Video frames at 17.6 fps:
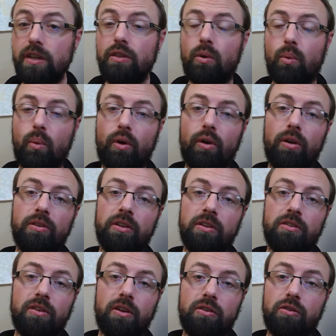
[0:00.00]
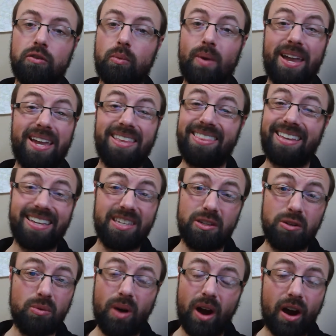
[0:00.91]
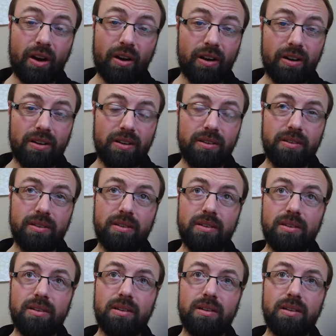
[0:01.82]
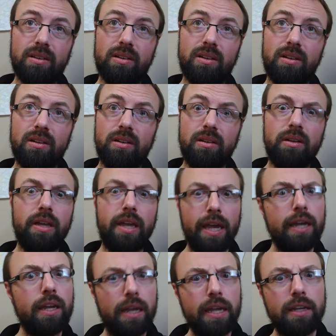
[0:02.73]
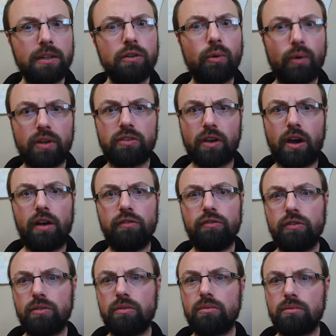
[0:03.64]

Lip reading: the world in such a way that you are ignorant of.